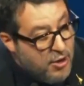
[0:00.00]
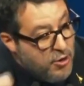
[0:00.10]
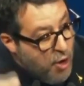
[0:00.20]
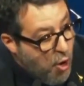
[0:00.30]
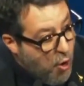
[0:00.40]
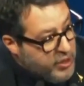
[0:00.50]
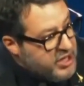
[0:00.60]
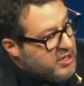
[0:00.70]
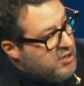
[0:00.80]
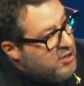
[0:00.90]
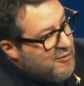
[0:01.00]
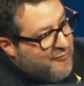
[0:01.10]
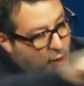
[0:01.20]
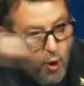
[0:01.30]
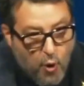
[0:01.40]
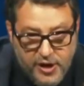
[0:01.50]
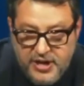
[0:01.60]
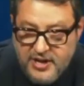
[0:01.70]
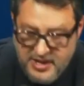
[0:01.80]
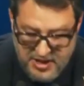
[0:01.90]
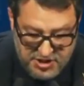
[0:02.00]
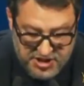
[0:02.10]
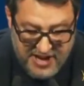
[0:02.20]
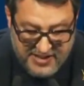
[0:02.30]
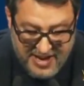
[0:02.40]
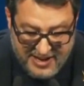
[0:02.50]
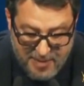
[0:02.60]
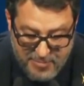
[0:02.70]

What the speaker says: We, you, are the change, not others.